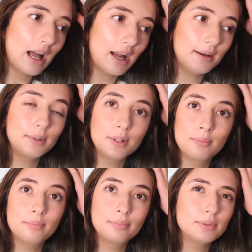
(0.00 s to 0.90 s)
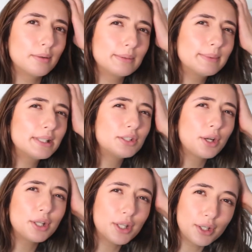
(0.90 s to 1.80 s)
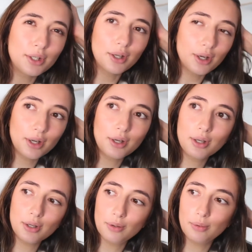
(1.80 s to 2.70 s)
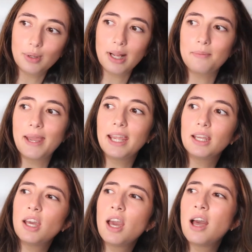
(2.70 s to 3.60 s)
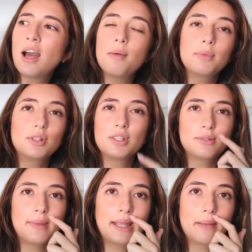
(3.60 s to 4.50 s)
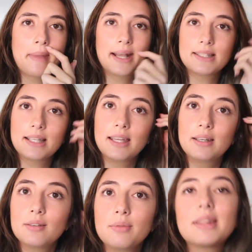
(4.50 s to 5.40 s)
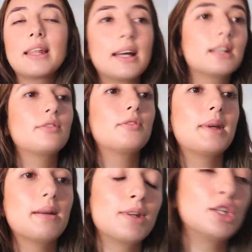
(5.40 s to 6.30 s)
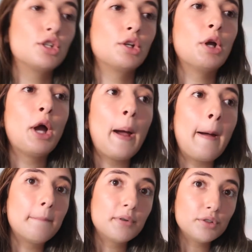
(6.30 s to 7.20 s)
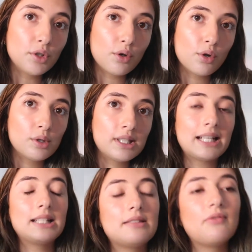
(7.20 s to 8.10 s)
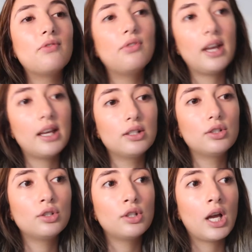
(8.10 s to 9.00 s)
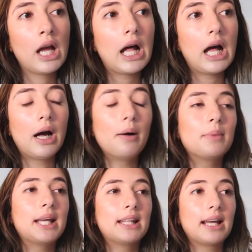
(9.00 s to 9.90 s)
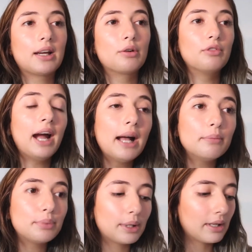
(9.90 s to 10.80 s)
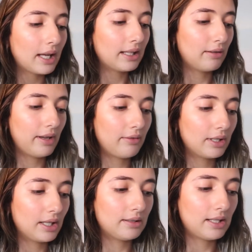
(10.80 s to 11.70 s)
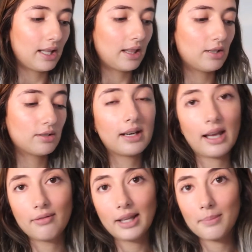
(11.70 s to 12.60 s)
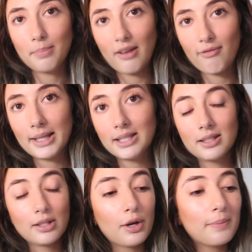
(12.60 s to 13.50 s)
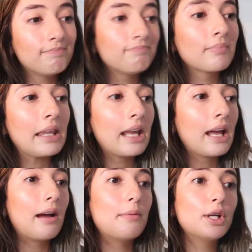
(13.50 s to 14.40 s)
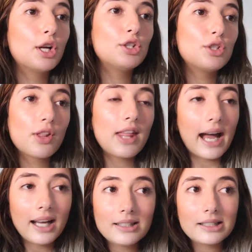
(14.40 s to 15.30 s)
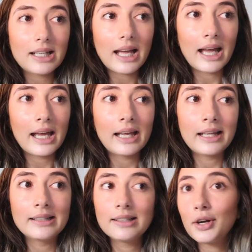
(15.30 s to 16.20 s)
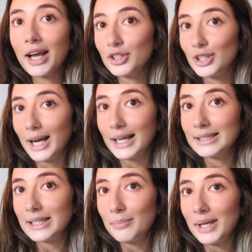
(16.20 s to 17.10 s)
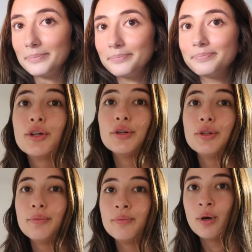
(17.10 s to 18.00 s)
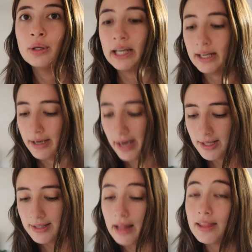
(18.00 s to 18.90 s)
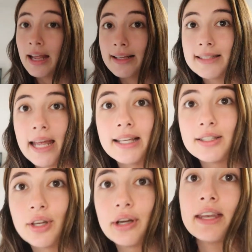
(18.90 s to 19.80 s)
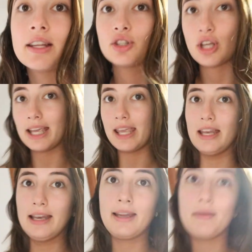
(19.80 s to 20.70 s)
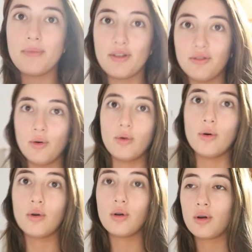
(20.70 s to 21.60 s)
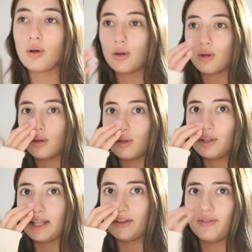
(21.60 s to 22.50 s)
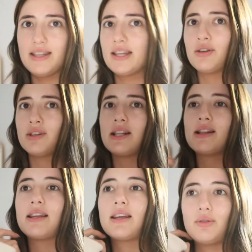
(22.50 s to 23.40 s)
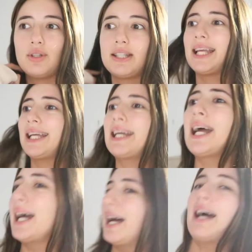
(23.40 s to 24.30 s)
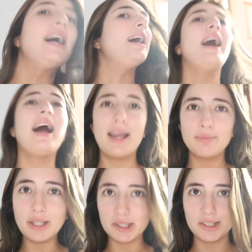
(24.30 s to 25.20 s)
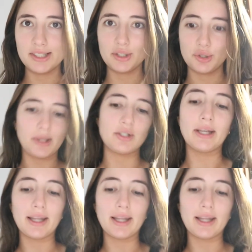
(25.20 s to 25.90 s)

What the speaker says: I will probably show you what I make. I'm literally just making Mexican with, like, for me, I'm do prawns and some veg in like a wrap, and then for everyone else I think they're just gonna have like beef mince. So I'm gonna go do that and I'll catch you guys in a bit. Good morning. It is now the next day. Sorry I didn't check in before, like, for dinner or anything. It was like high pressure situation.